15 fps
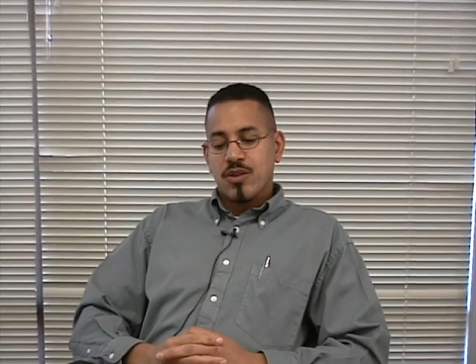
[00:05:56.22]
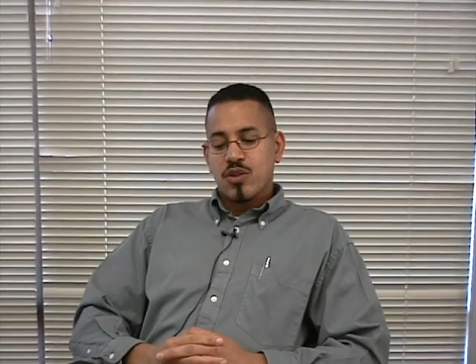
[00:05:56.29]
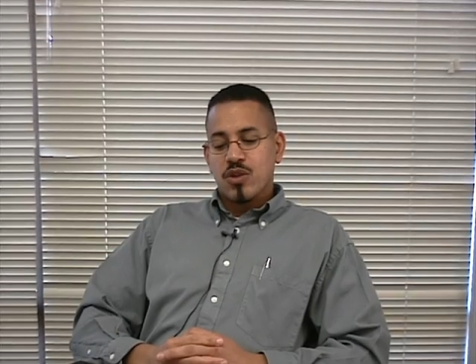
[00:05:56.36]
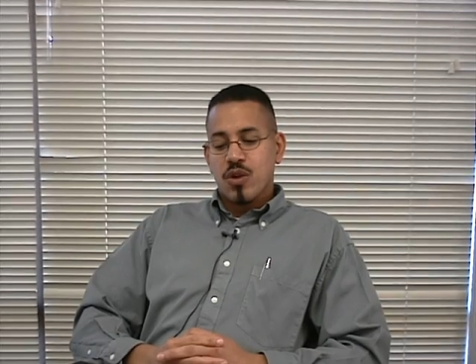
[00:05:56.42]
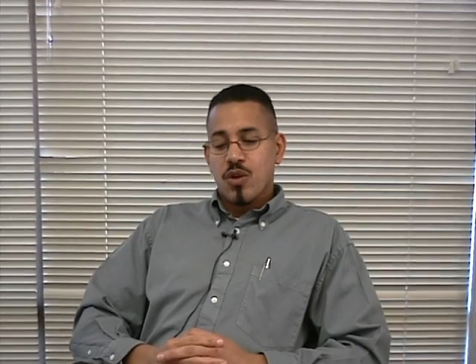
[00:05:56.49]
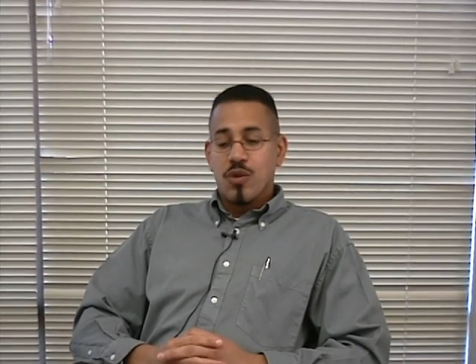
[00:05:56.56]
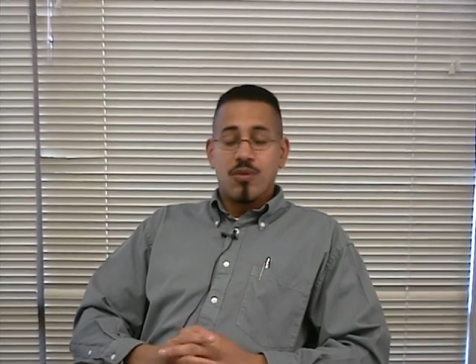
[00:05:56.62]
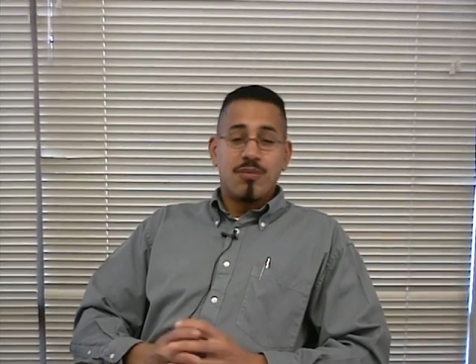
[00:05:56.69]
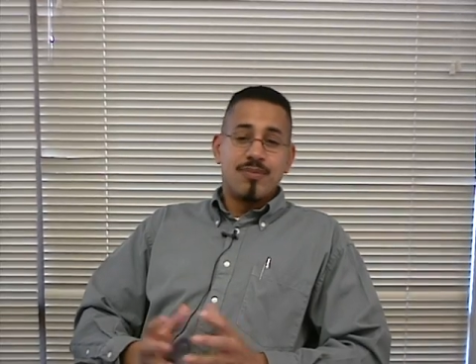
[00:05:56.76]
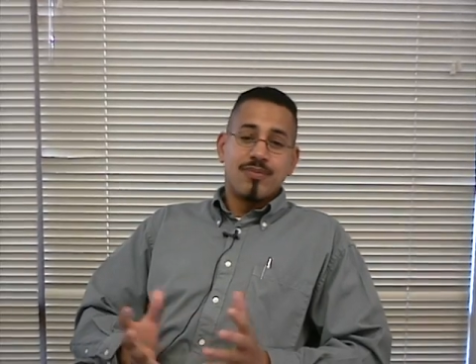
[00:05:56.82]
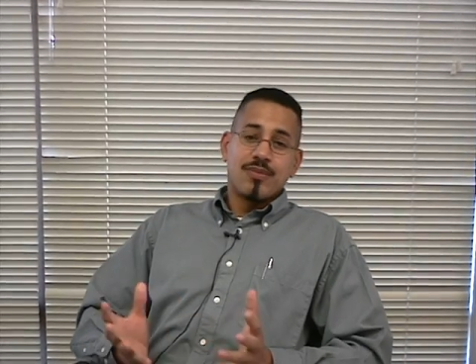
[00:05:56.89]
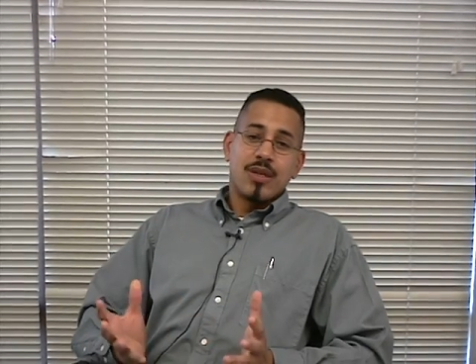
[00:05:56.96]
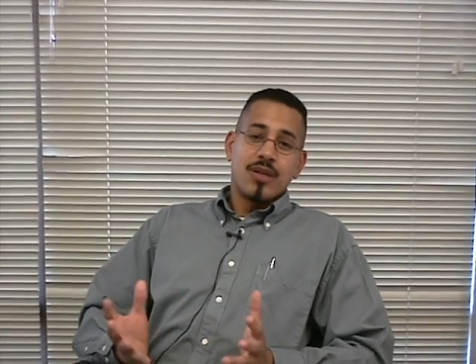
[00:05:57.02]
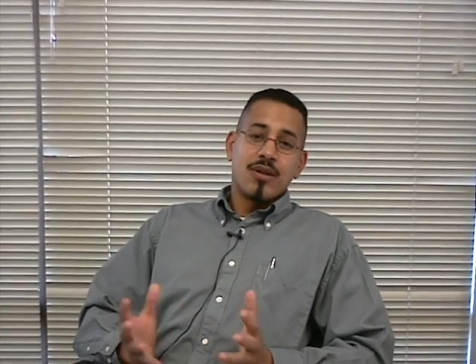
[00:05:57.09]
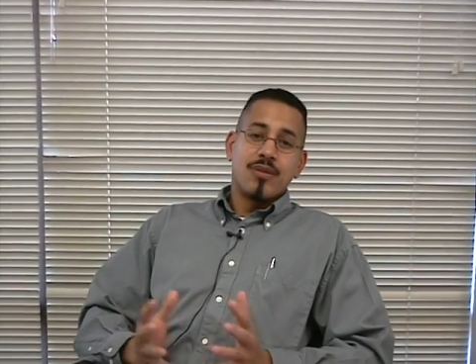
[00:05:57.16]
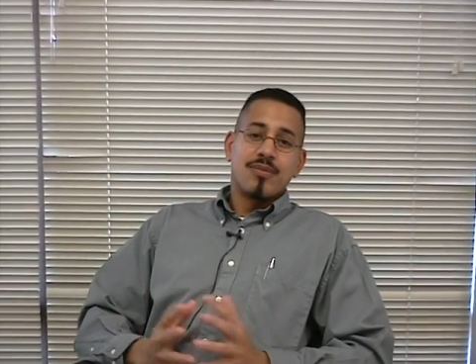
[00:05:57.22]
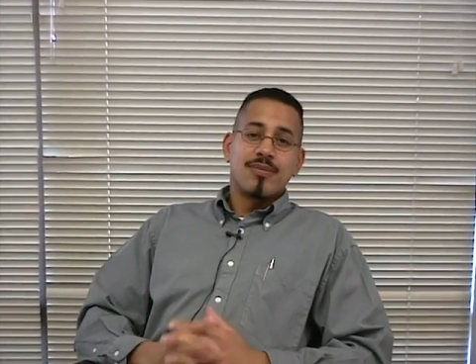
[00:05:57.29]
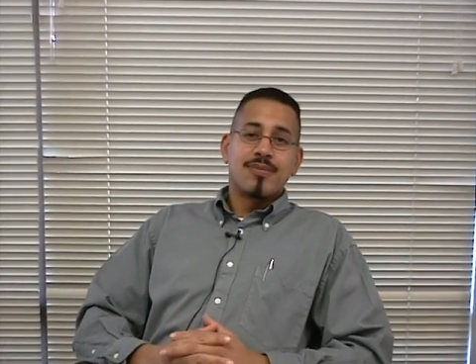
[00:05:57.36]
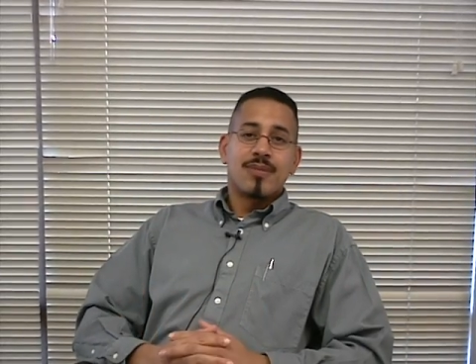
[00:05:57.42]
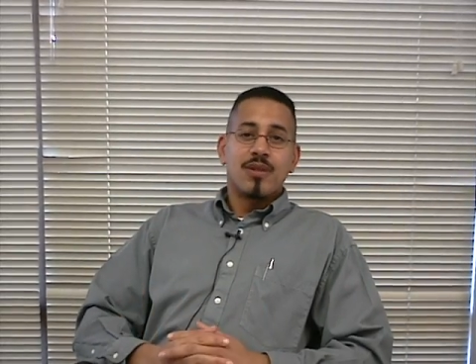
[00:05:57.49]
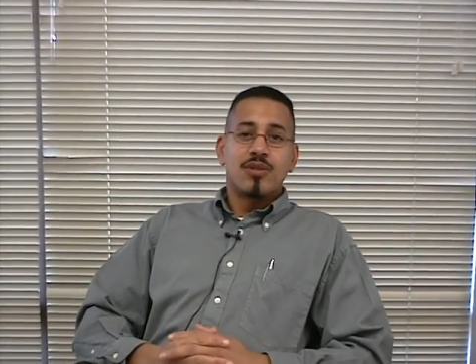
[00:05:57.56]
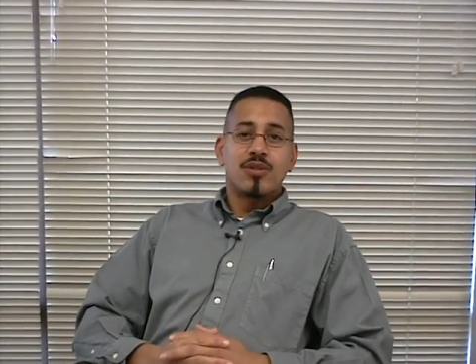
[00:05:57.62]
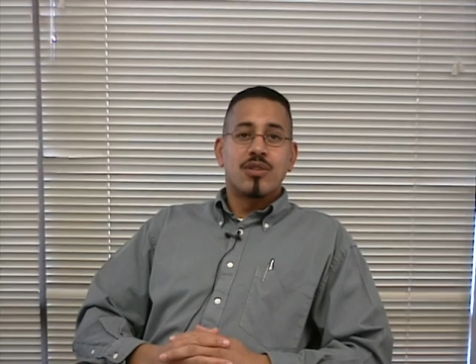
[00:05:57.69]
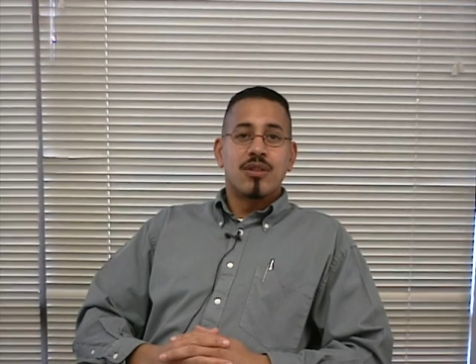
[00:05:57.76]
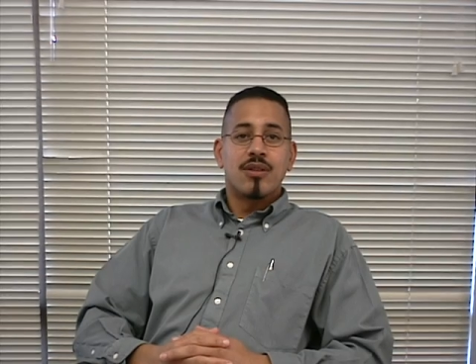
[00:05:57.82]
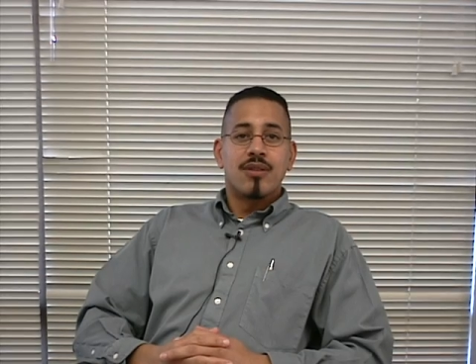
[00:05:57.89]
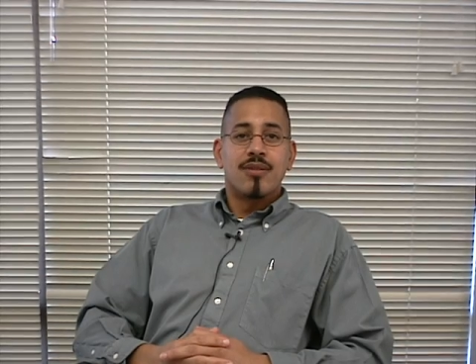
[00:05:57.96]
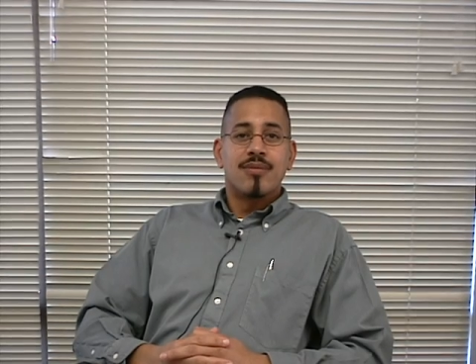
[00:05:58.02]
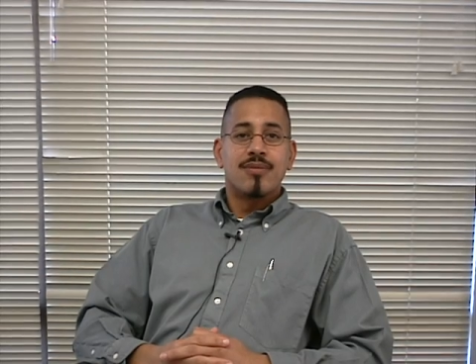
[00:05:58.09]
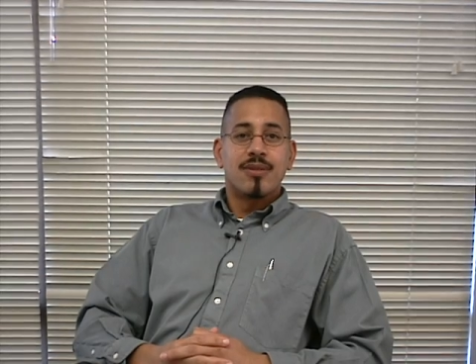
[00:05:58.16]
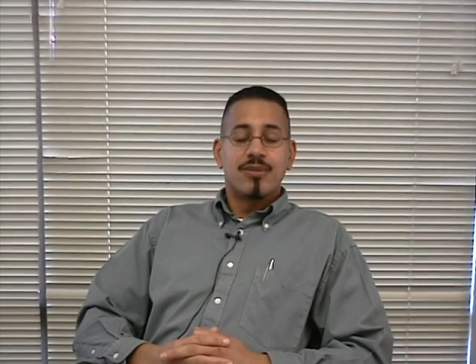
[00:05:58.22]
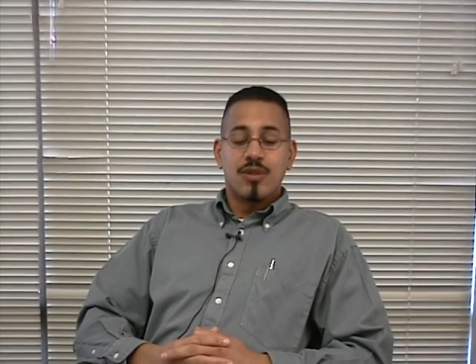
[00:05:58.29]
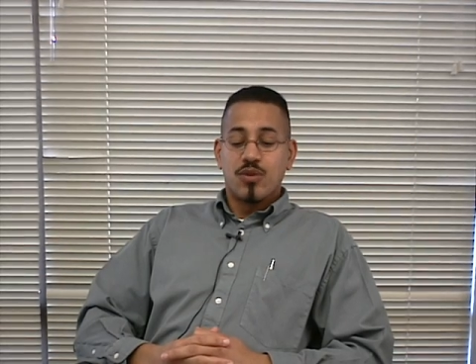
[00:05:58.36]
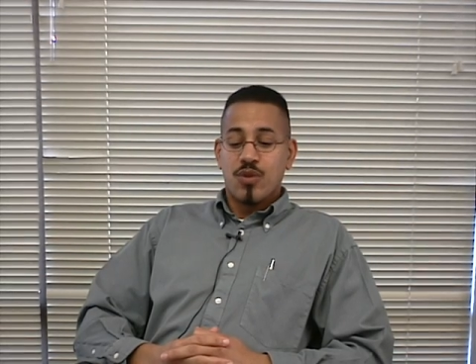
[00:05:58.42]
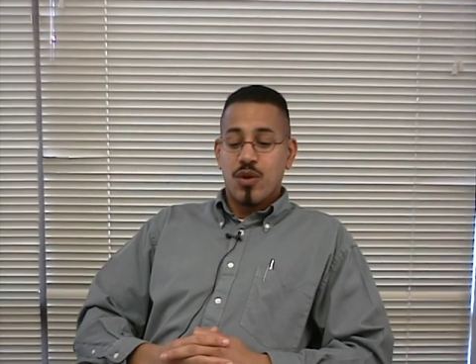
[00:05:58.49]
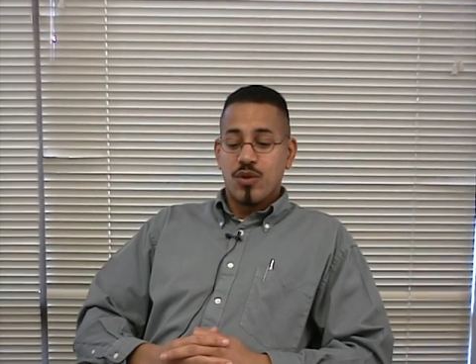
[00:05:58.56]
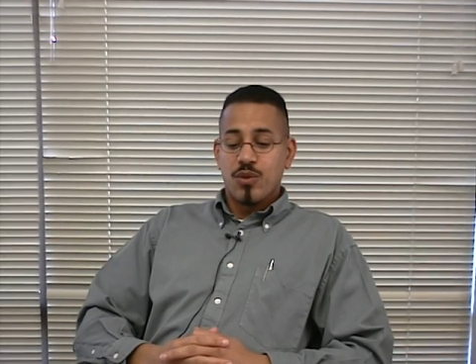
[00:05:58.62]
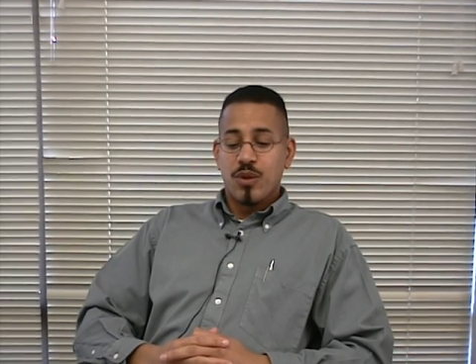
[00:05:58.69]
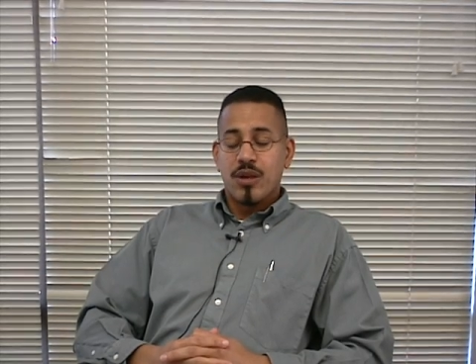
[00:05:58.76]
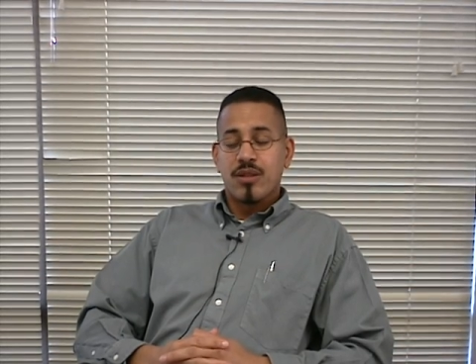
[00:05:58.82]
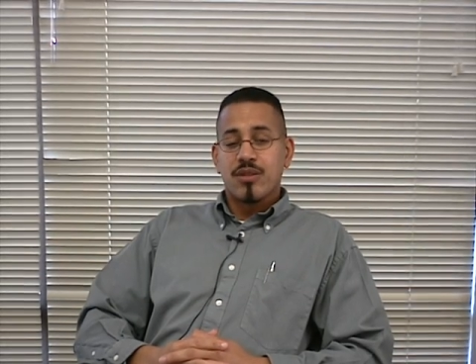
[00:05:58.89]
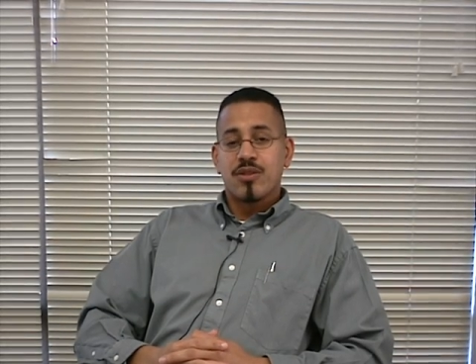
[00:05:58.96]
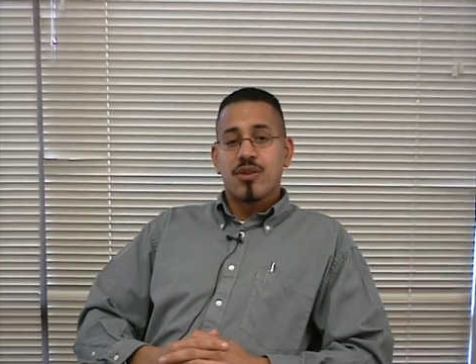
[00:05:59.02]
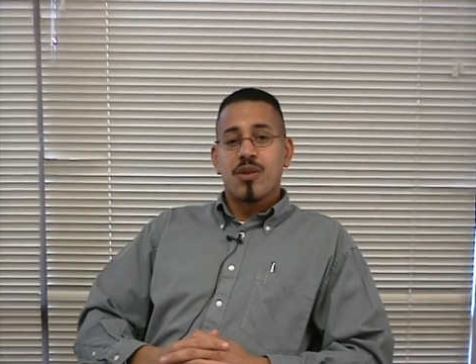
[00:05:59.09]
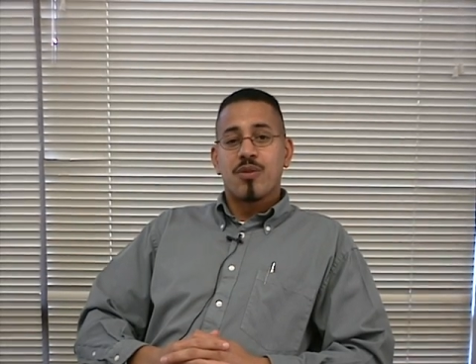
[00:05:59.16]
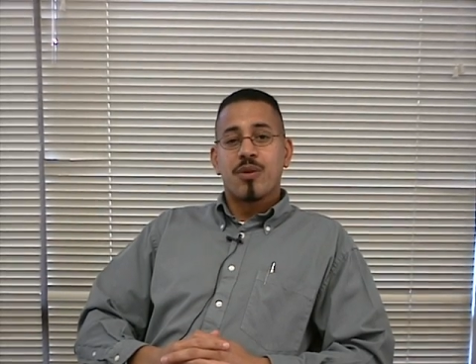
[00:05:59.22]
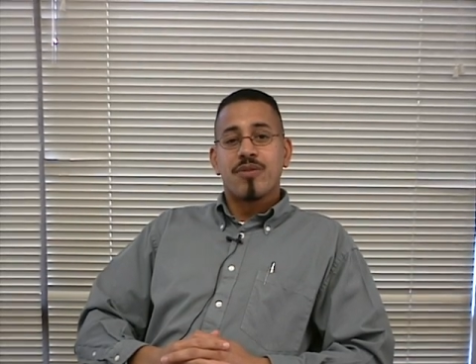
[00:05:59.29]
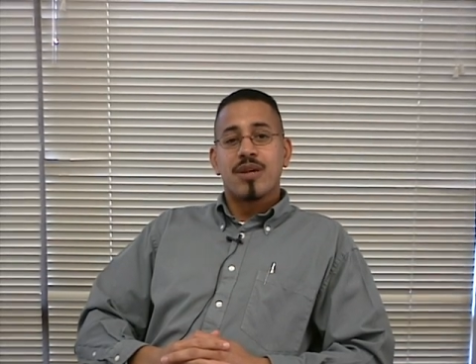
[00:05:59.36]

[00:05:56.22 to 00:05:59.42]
So there's as far as we're concerned,